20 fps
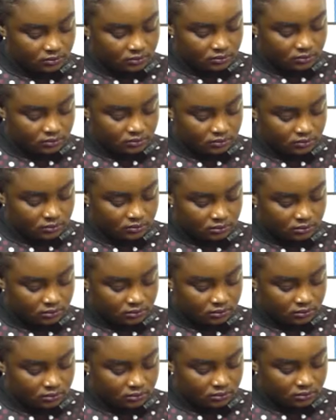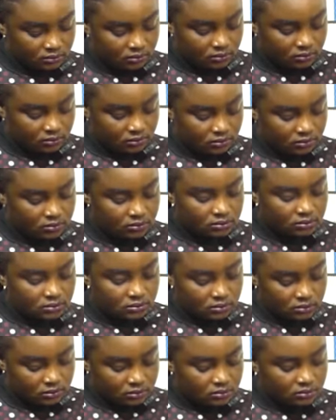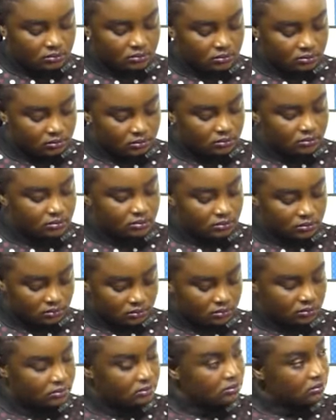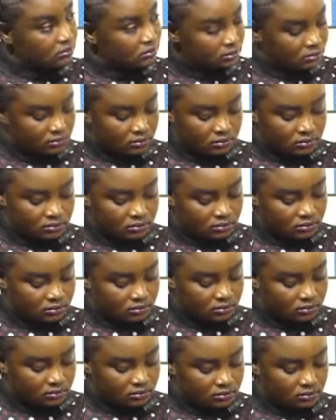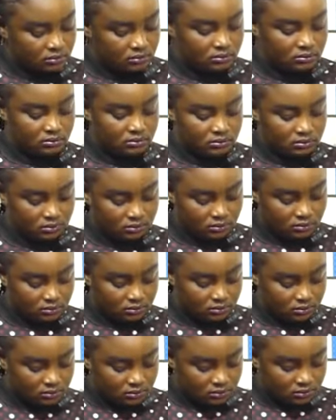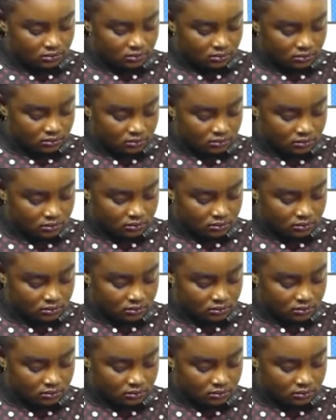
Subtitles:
(silent)